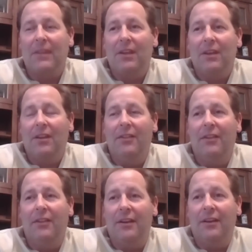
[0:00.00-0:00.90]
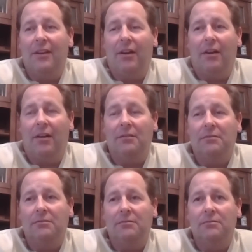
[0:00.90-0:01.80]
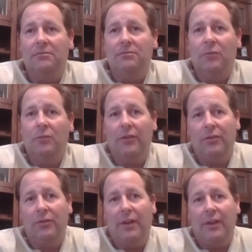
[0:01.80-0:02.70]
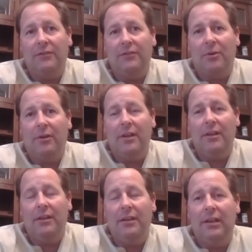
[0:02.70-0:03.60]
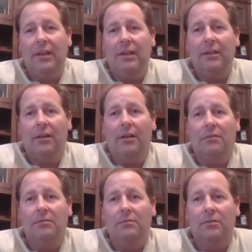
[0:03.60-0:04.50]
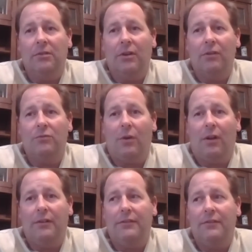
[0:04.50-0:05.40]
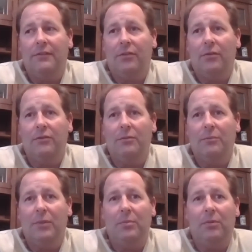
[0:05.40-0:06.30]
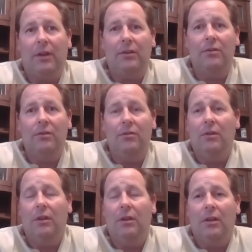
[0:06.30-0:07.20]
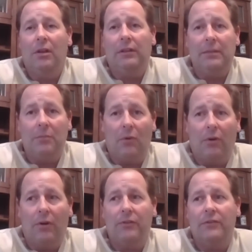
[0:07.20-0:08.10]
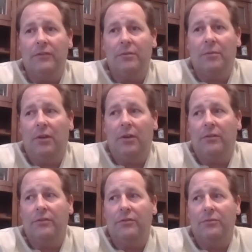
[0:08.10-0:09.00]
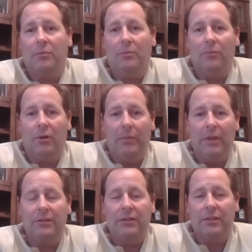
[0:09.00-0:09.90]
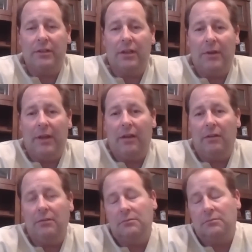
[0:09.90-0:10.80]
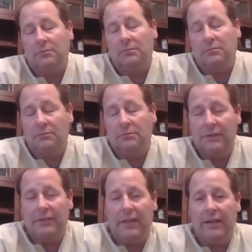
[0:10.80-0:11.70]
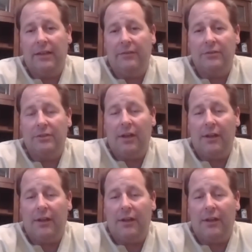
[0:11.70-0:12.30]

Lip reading: then went through that spring, and Coach Wallace, through some people I knew, Lee Morris and some others, were, you know, mentioning coming out, and decided to give it a shot.